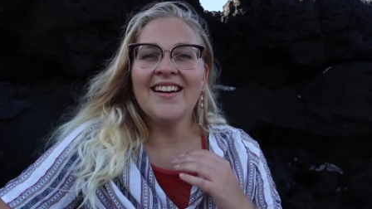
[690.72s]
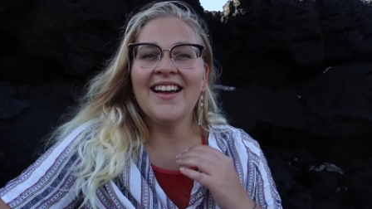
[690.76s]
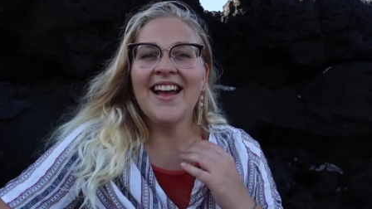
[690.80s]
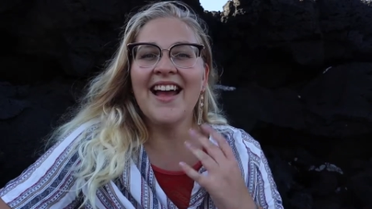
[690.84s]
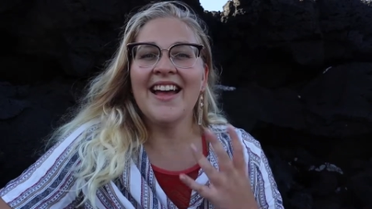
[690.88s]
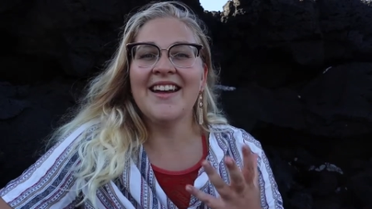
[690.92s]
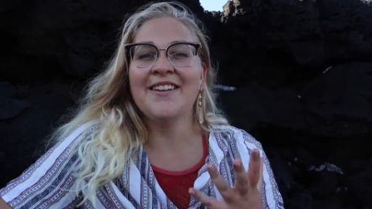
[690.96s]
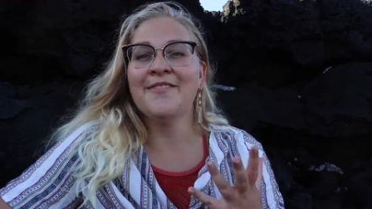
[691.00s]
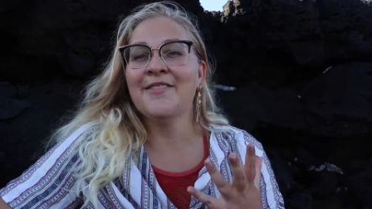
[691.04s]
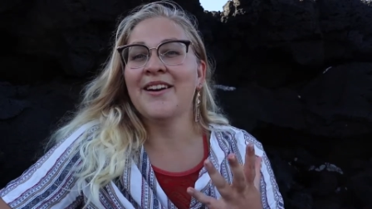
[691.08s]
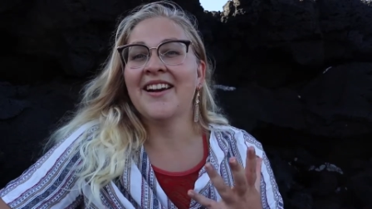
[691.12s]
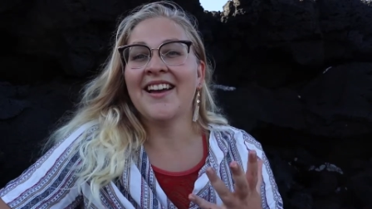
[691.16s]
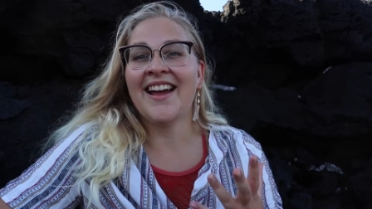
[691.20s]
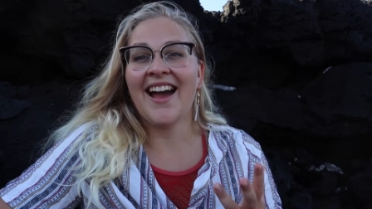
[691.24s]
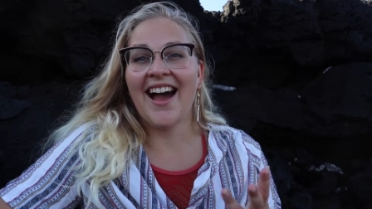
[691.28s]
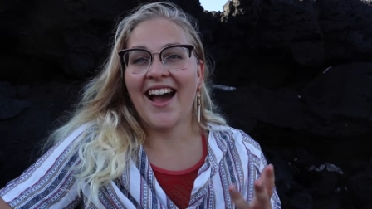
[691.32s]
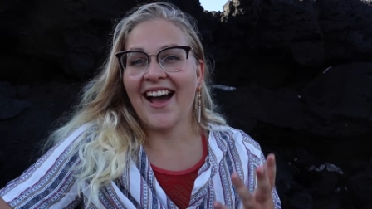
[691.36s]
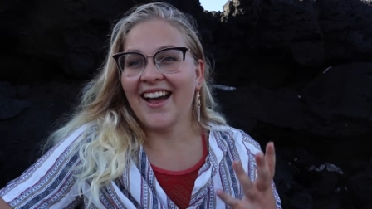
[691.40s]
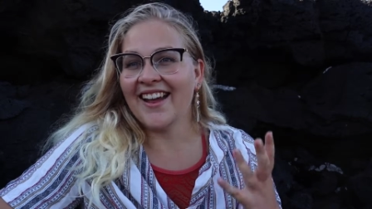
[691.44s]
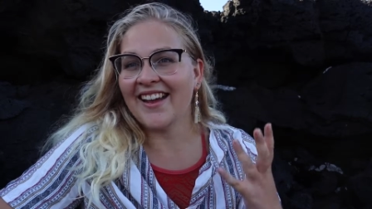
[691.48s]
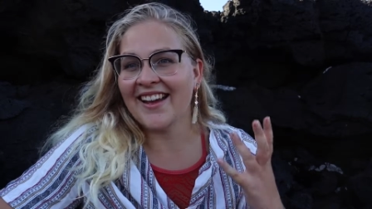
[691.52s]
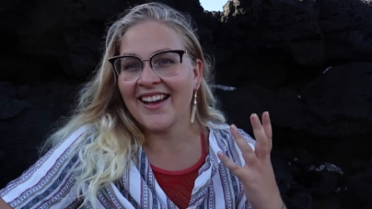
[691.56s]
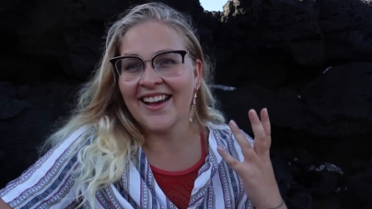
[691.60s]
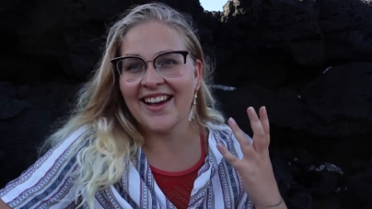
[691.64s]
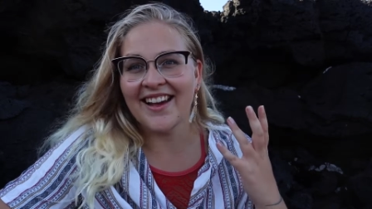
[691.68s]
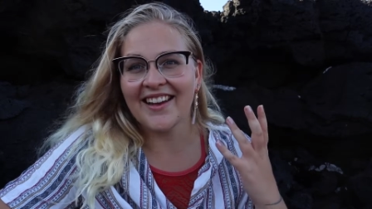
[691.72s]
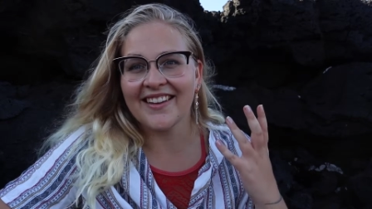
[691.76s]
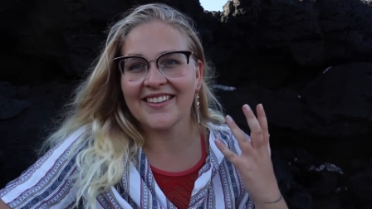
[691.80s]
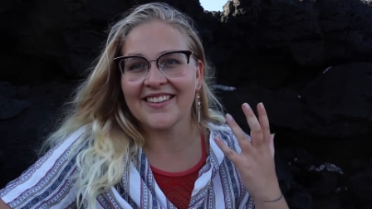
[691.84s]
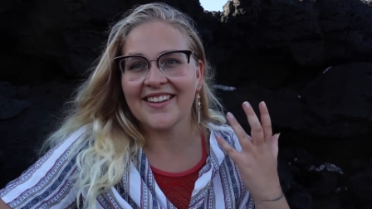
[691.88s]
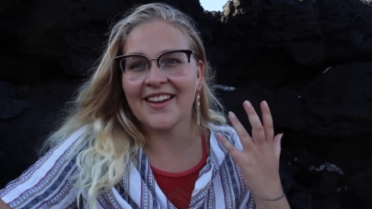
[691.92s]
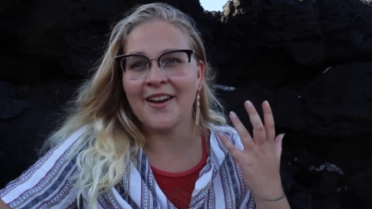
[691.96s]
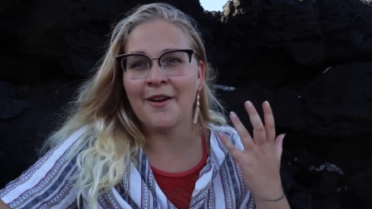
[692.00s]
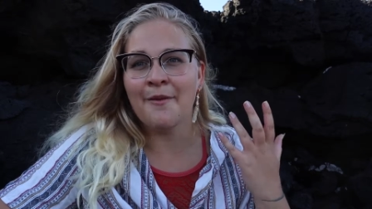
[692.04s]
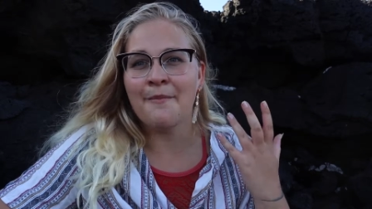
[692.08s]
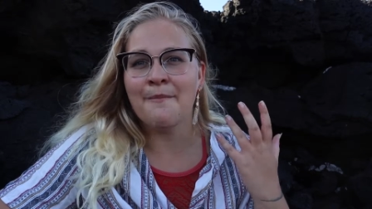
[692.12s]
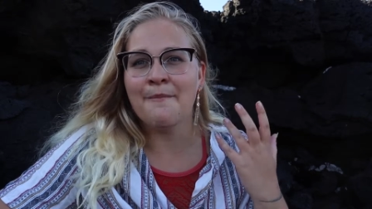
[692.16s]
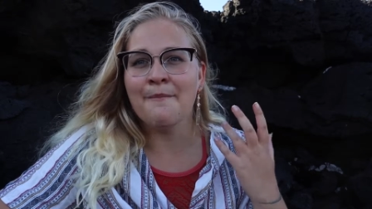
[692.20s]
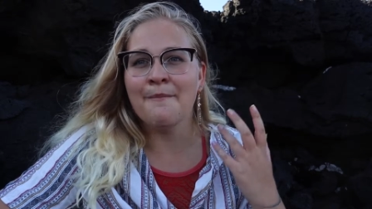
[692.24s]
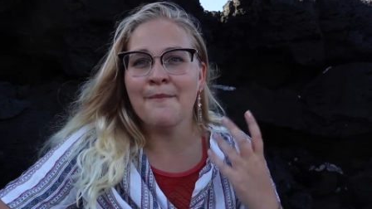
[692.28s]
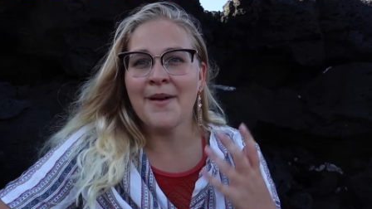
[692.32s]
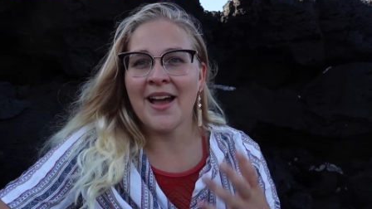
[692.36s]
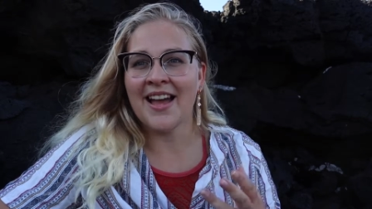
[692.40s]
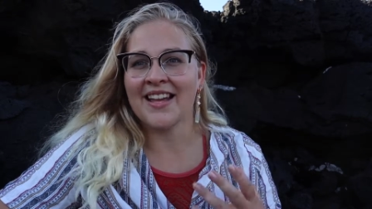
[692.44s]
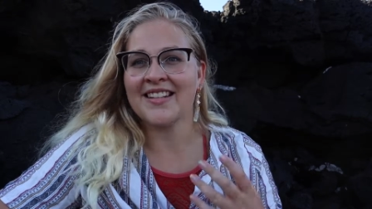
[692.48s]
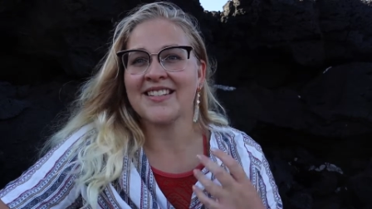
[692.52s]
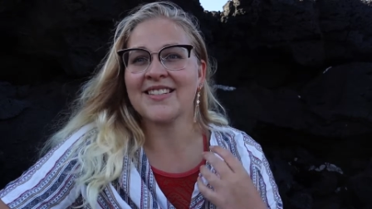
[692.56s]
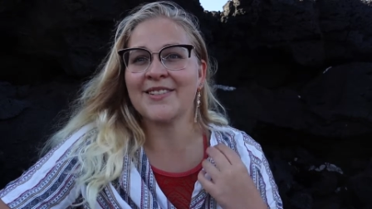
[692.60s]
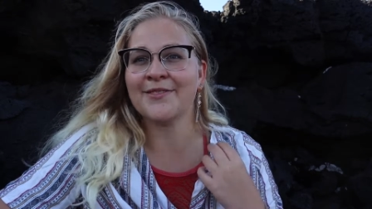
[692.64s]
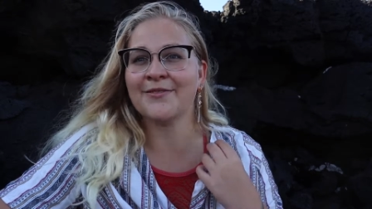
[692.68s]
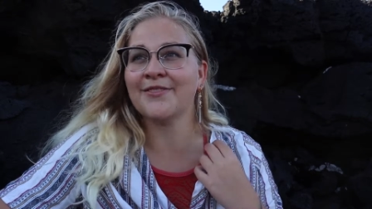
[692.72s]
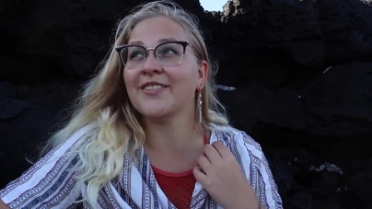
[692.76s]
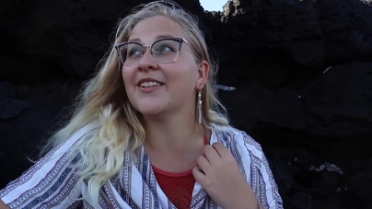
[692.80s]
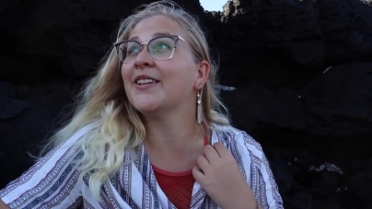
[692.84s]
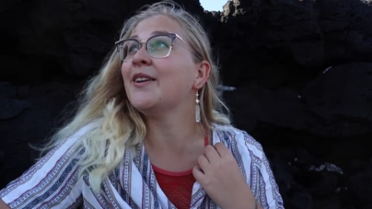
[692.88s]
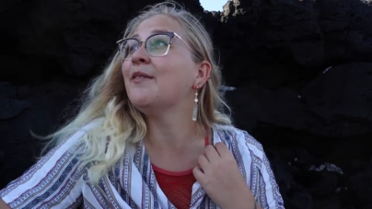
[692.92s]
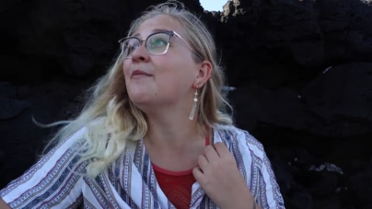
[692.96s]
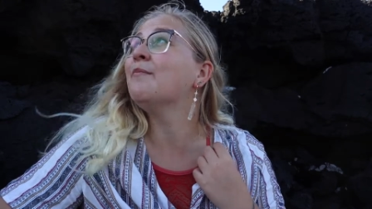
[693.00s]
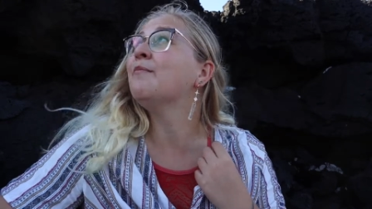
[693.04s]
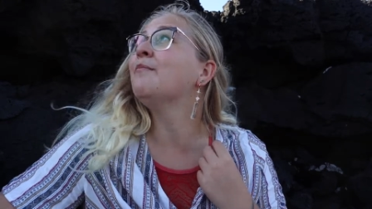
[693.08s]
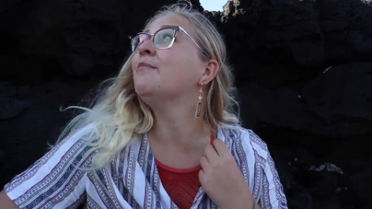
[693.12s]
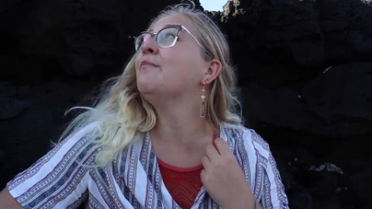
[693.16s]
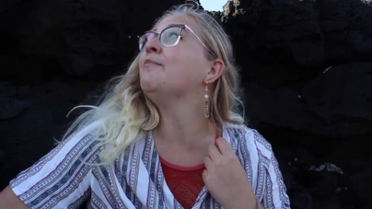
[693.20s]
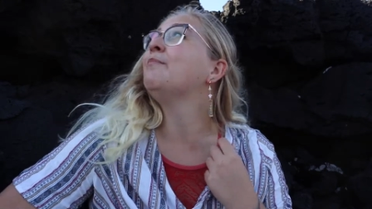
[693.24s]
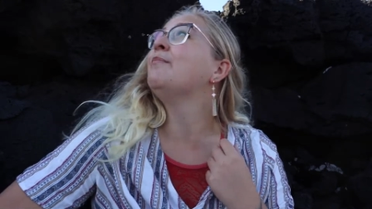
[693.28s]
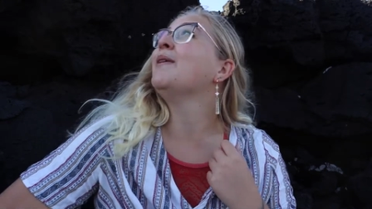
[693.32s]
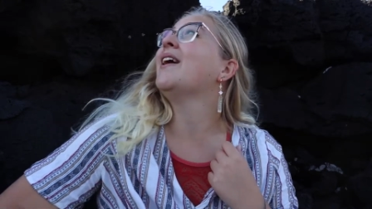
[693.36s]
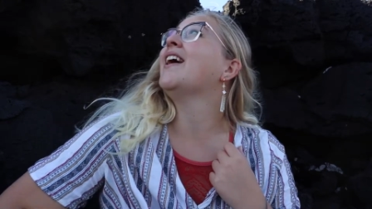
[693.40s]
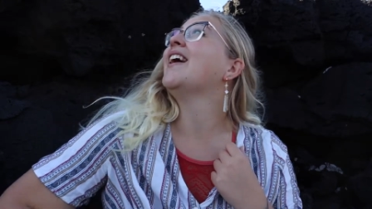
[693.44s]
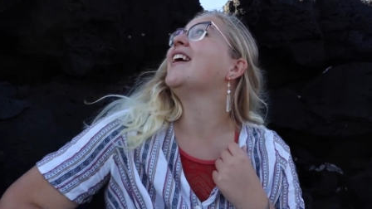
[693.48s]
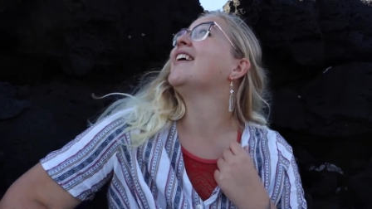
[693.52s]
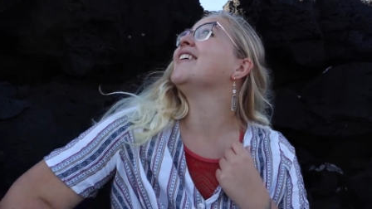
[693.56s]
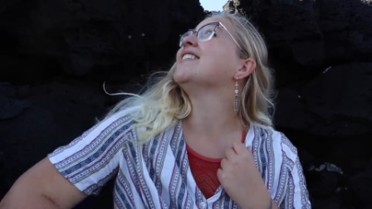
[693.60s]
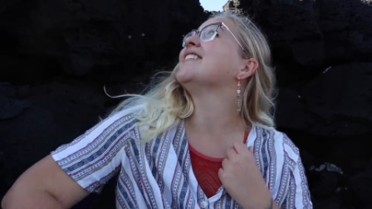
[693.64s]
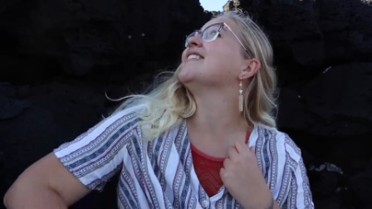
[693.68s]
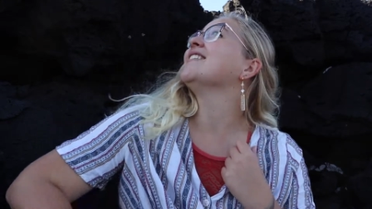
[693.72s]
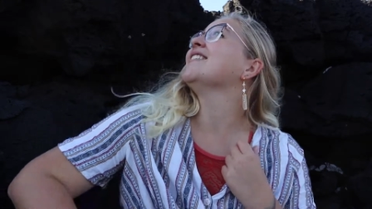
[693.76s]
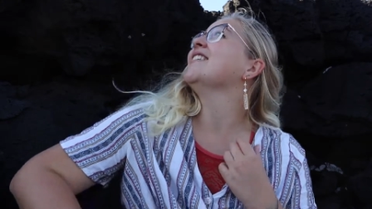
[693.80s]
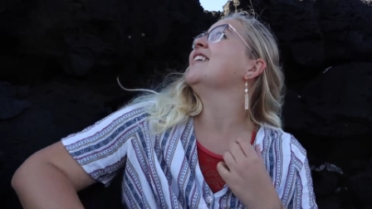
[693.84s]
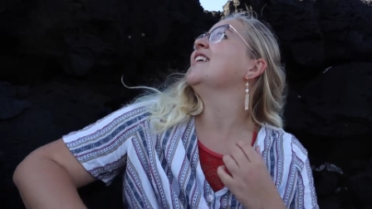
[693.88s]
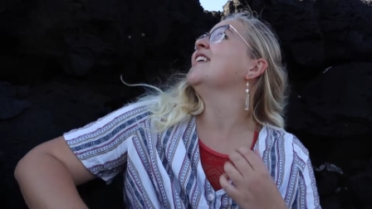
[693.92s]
anyway, I had a massively bad...